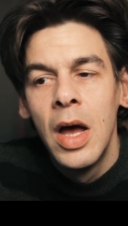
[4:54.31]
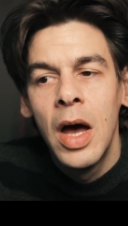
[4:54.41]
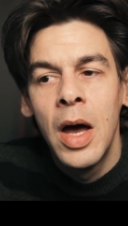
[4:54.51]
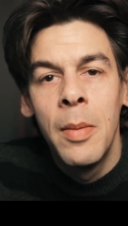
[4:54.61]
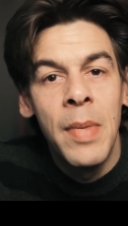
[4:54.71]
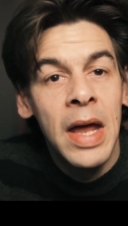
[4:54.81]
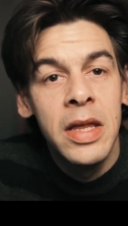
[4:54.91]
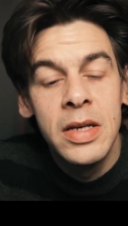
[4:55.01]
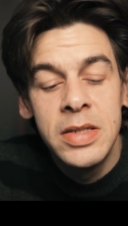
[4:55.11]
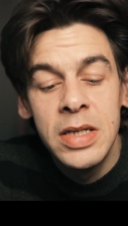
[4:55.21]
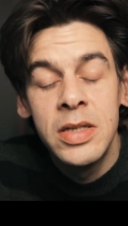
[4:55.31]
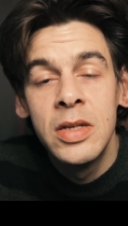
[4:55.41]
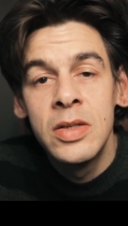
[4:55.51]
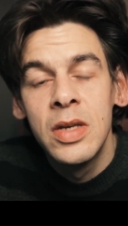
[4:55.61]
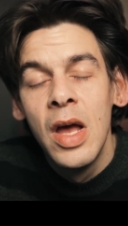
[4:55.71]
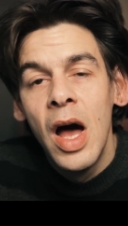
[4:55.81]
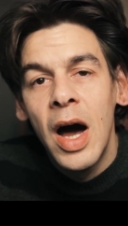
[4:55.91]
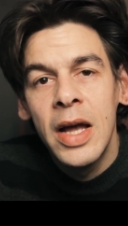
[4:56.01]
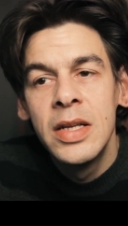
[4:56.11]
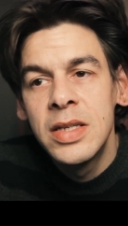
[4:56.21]
any assistance,
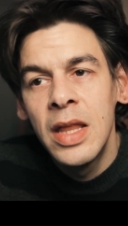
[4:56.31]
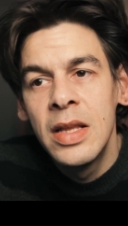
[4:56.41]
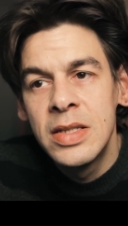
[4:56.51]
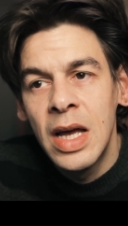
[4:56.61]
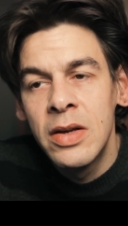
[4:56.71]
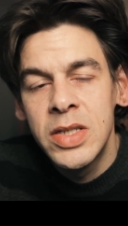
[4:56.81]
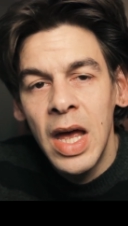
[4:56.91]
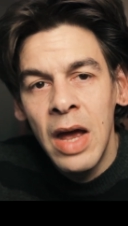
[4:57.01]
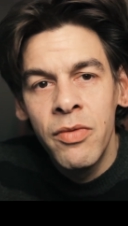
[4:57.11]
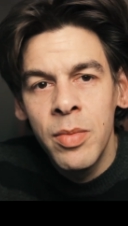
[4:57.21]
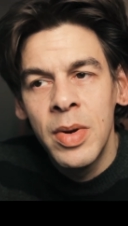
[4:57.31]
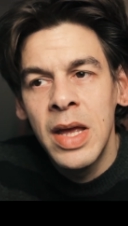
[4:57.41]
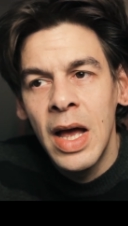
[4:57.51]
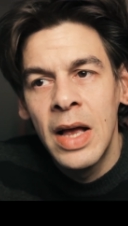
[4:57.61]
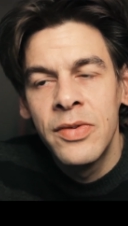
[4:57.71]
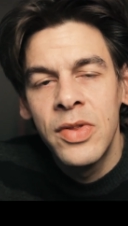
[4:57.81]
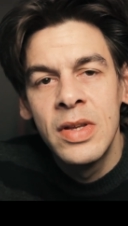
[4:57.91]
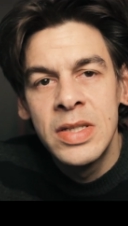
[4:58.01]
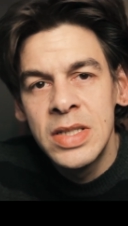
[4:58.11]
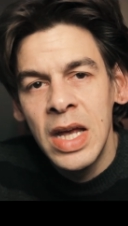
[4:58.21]
I can send this out so everybody has
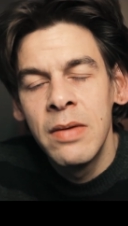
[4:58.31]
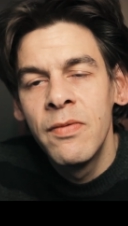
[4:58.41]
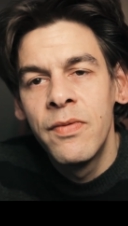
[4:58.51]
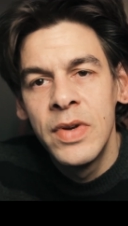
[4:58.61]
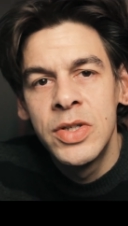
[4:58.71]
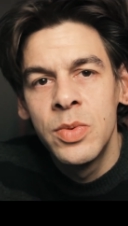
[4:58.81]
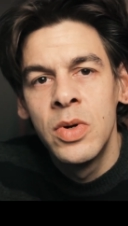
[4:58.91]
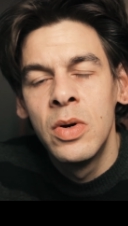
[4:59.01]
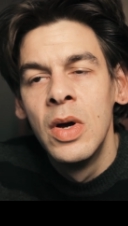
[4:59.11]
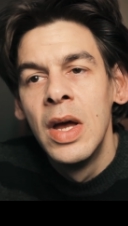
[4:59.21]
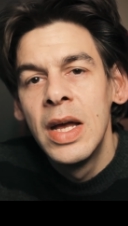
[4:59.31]
the same visual